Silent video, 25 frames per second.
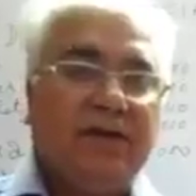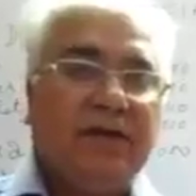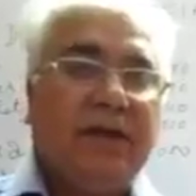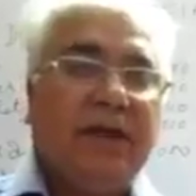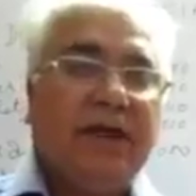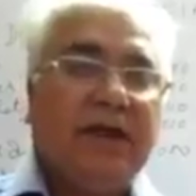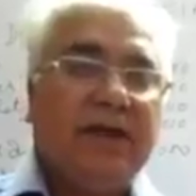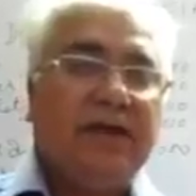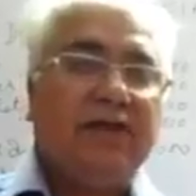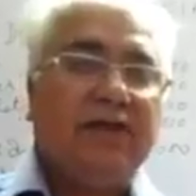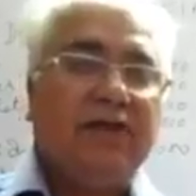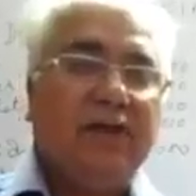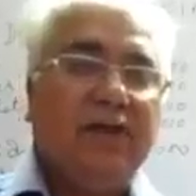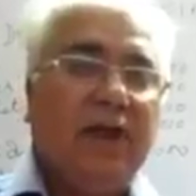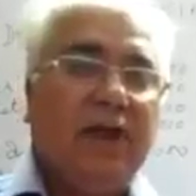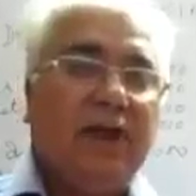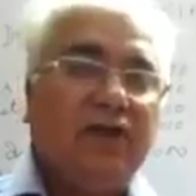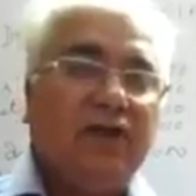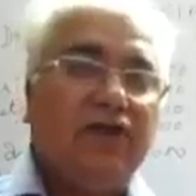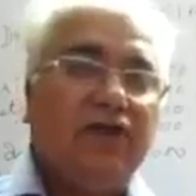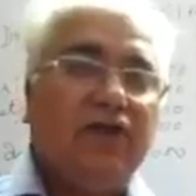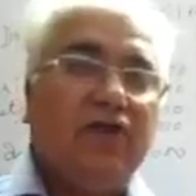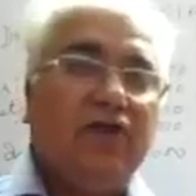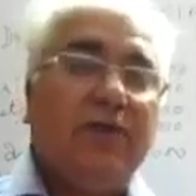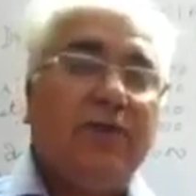that is
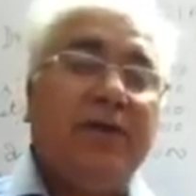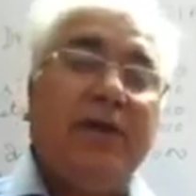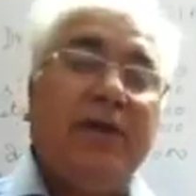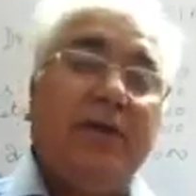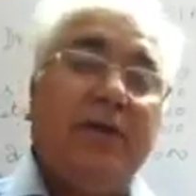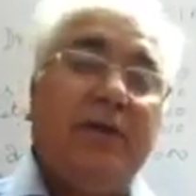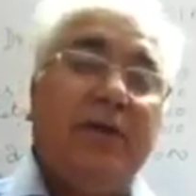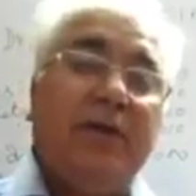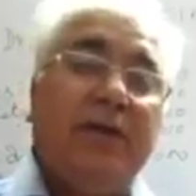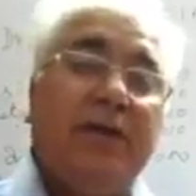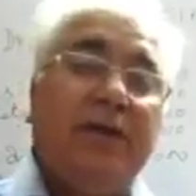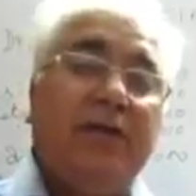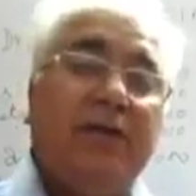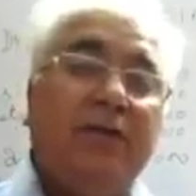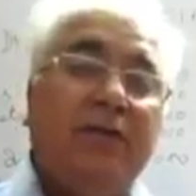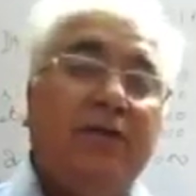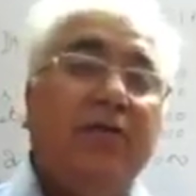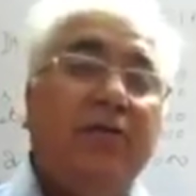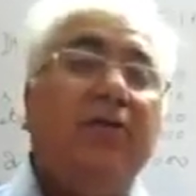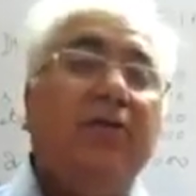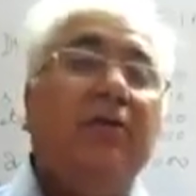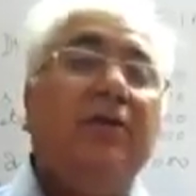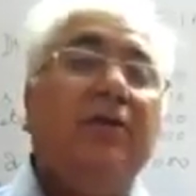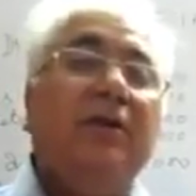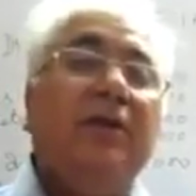also to be debited
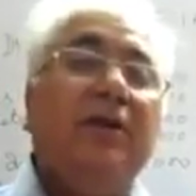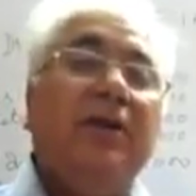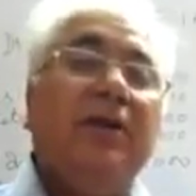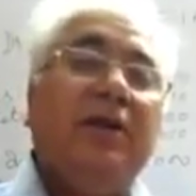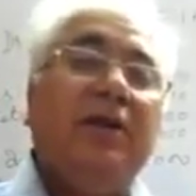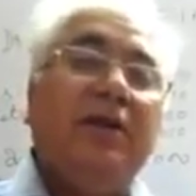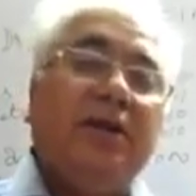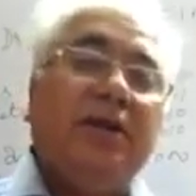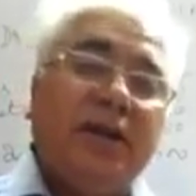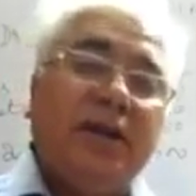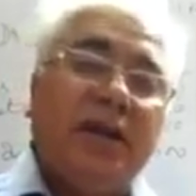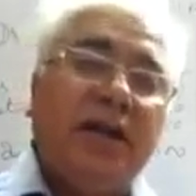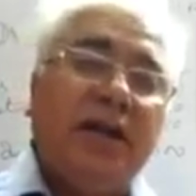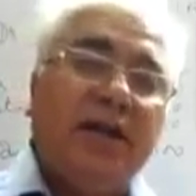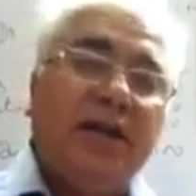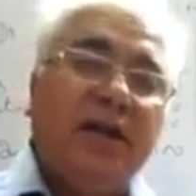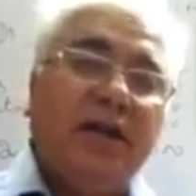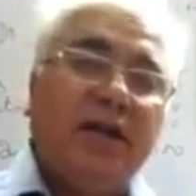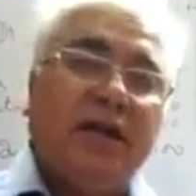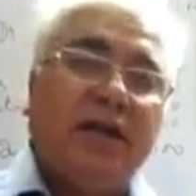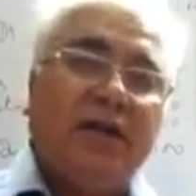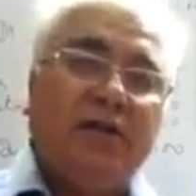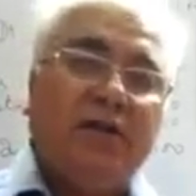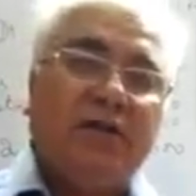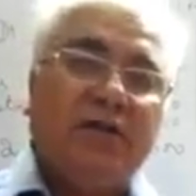to trading
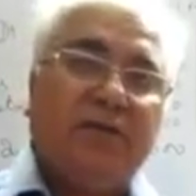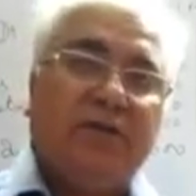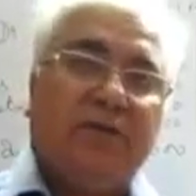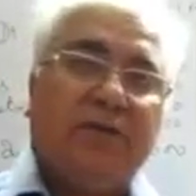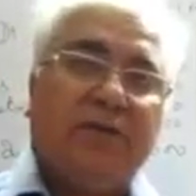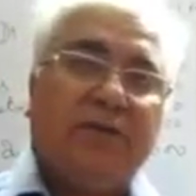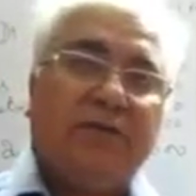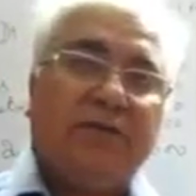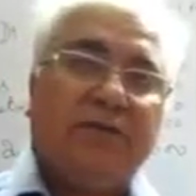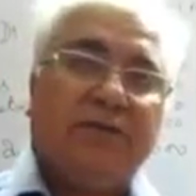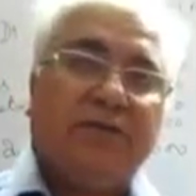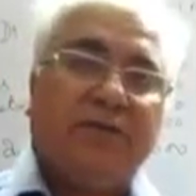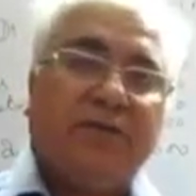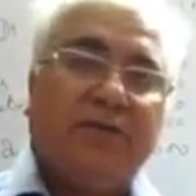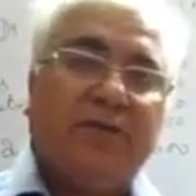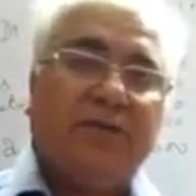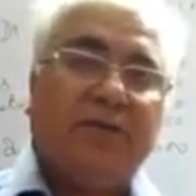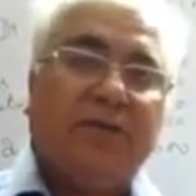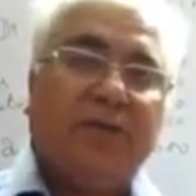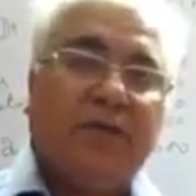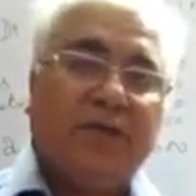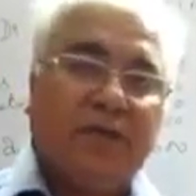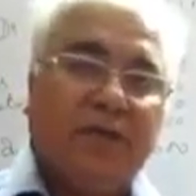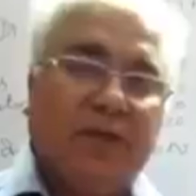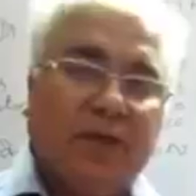account,
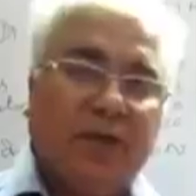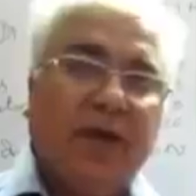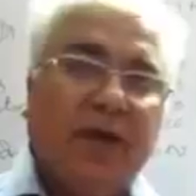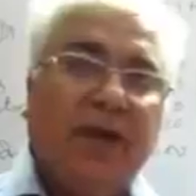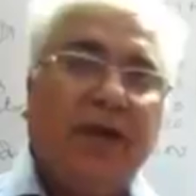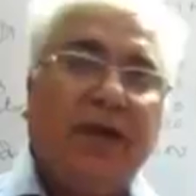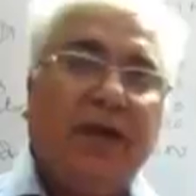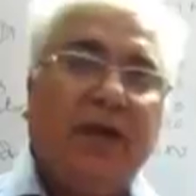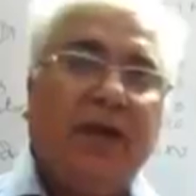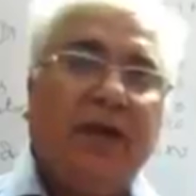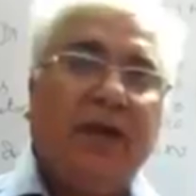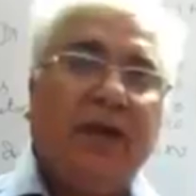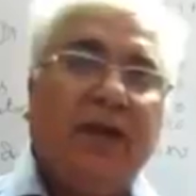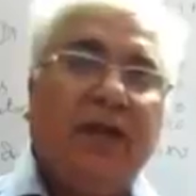okay.